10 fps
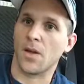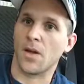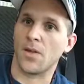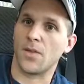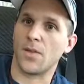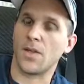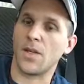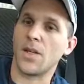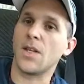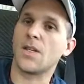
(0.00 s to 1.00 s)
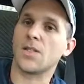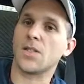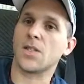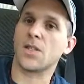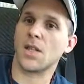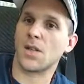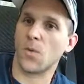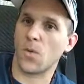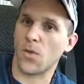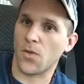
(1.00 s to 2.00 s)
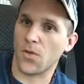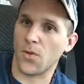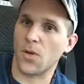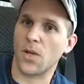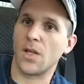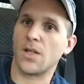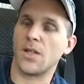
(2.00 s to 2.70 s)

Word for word: uh, then you need to just stick through it.